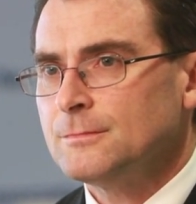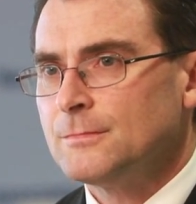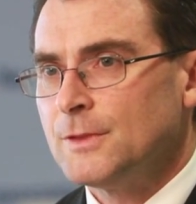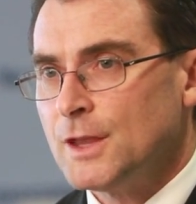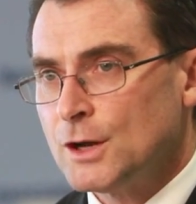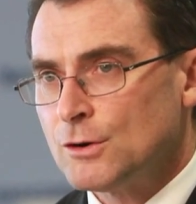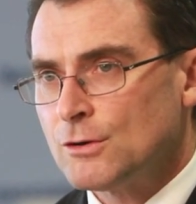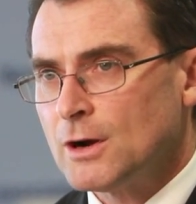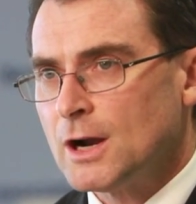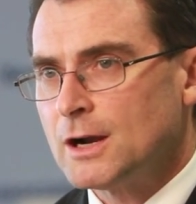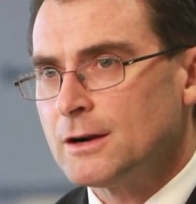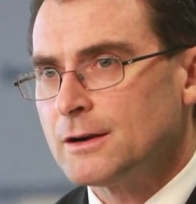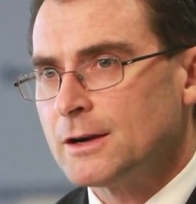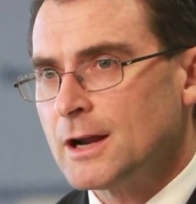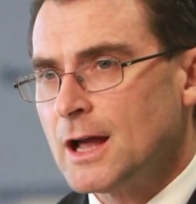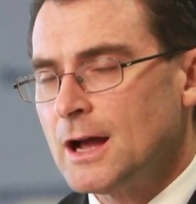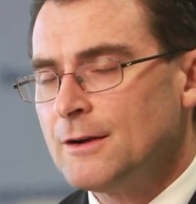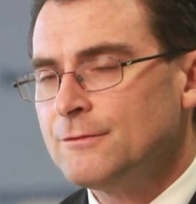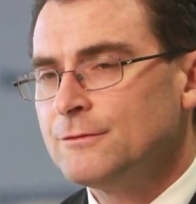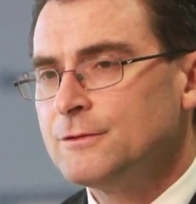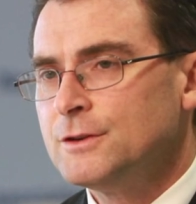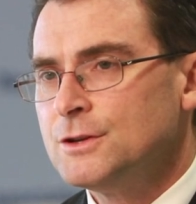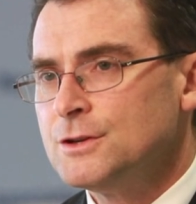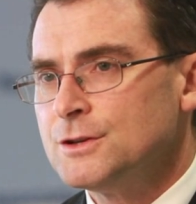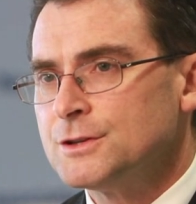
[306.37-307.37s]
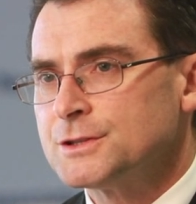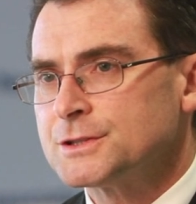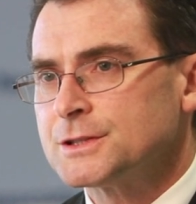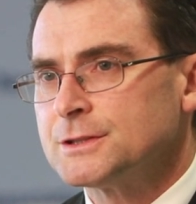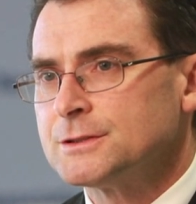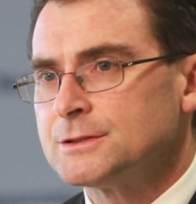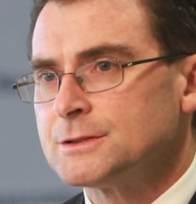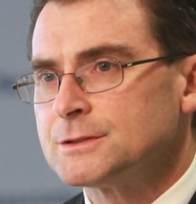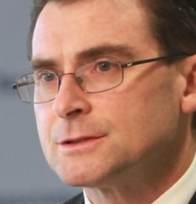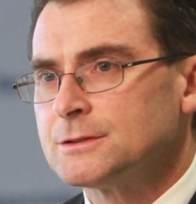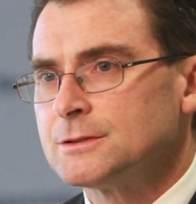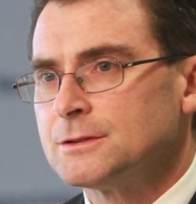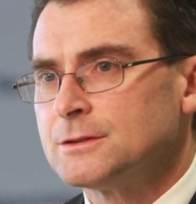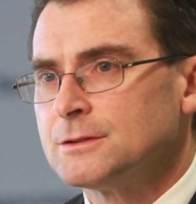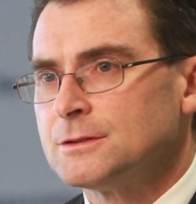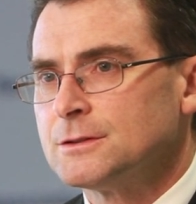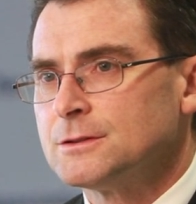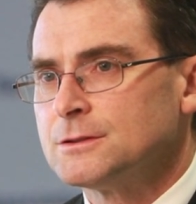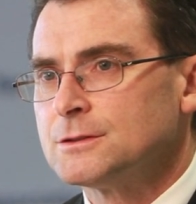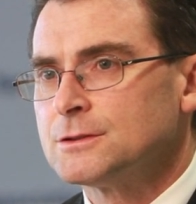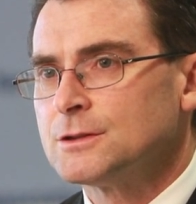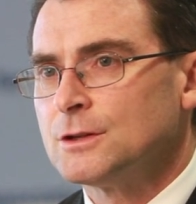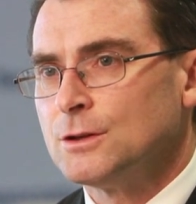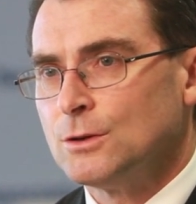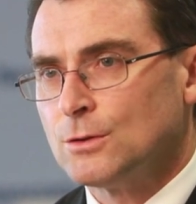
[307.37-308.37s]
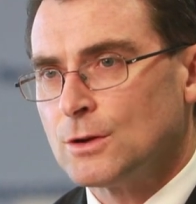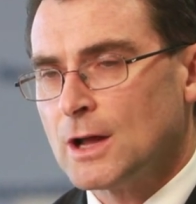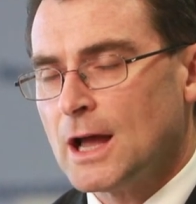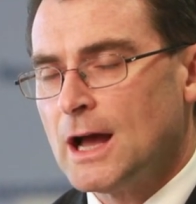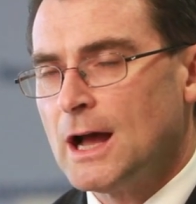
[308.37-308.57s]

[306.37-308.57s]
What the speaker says: there are enough nurses to look